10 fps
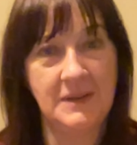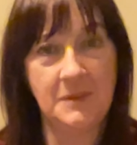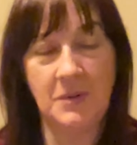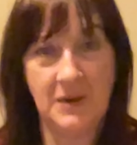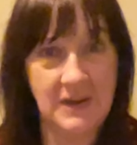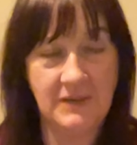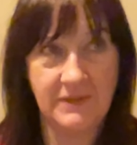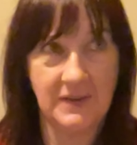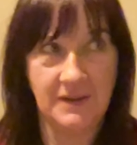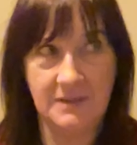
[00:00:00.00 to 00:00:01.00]
Pull
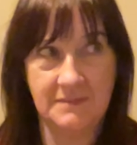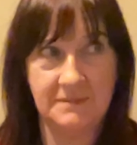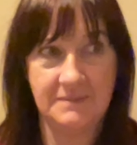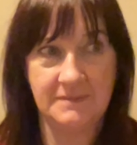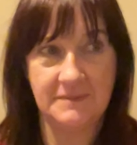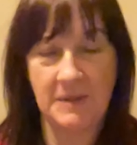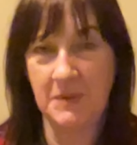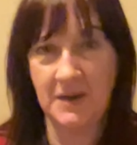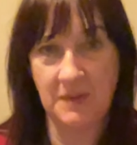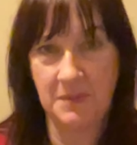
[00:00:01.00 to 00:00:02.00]
over. That
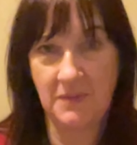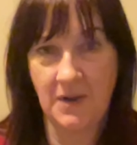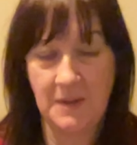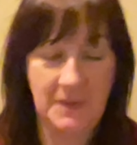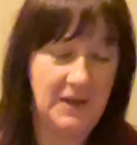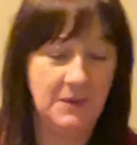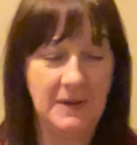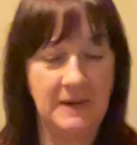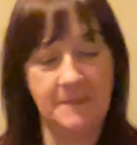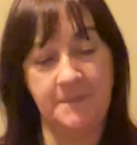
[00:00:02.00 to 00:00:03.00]
might not be right, but
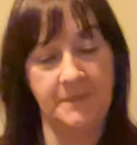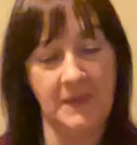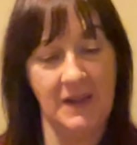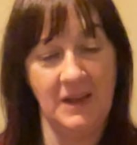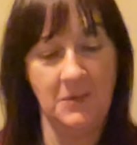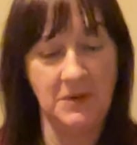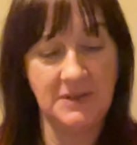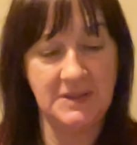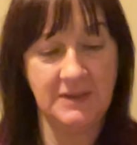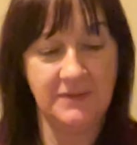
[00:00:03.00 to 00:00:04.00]
anyway, I
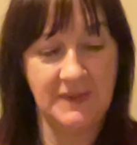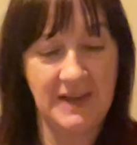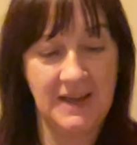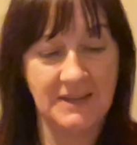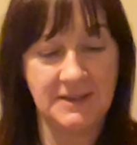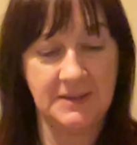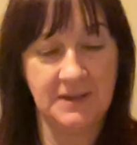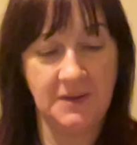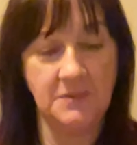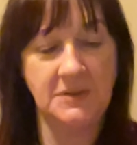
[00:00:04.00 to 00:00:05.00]
wanted it for that.
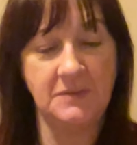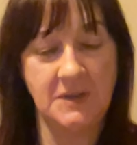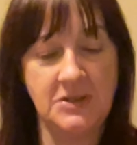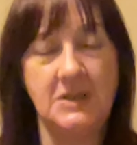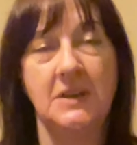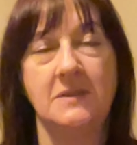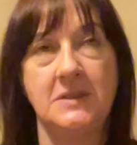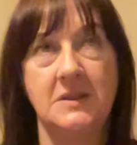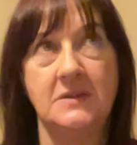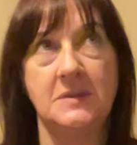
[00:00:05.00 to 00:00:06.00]
I was originally going
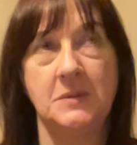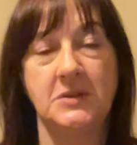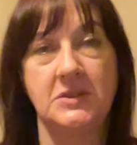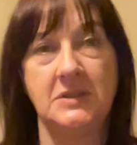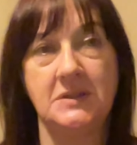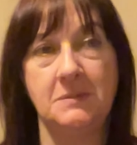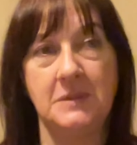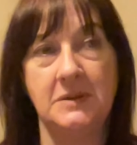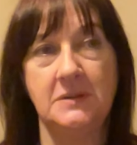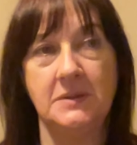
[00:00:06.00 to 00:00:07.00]
to use the Merchant &
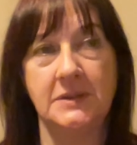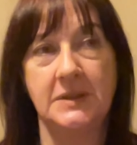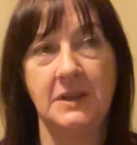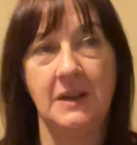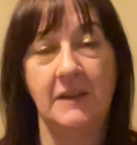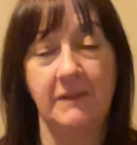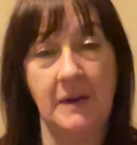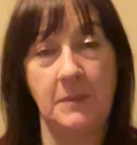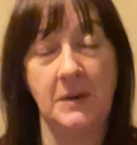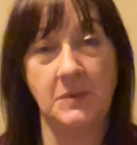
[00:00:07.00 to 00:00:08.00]
Mills
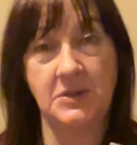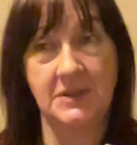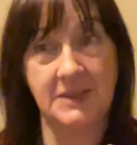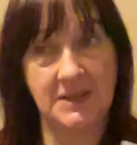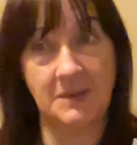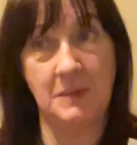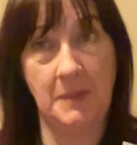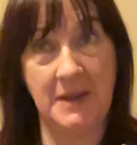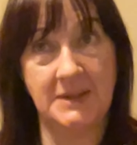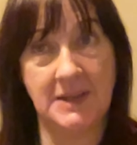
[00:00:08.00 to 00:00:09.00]
fabric, which is sat in my
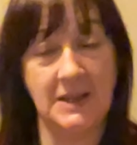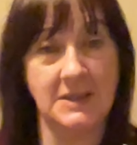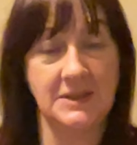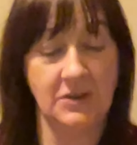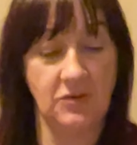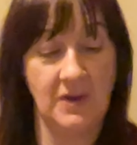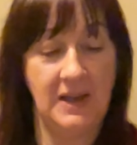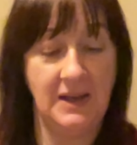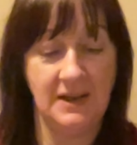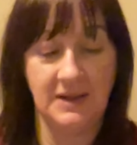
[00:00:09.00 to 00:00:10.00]
basket. It's a
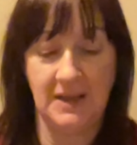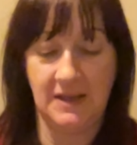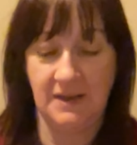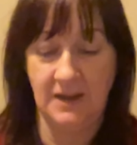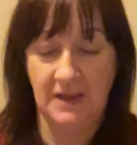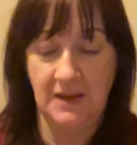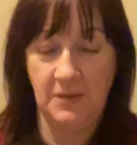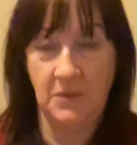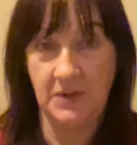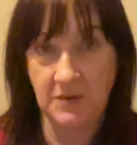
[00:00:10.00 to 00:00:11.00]
green, and then
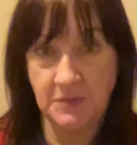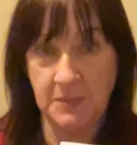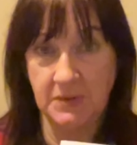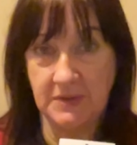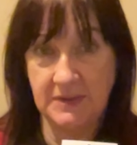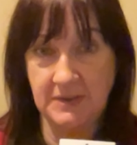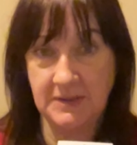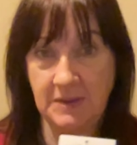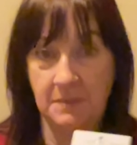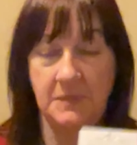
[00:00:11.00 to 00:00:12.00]
with those buttons,
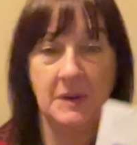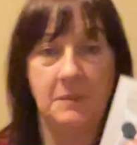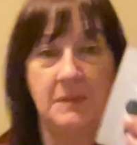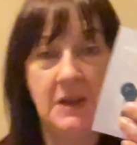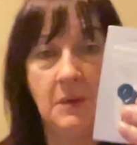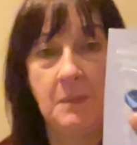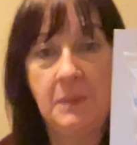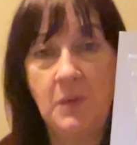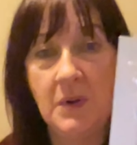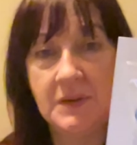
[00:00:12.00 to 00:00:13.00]
the umber
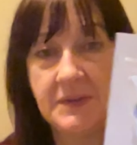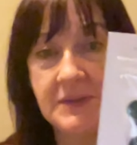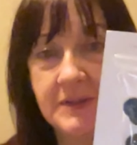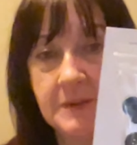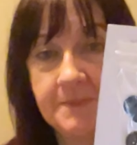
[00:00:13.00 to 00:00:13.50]
ones,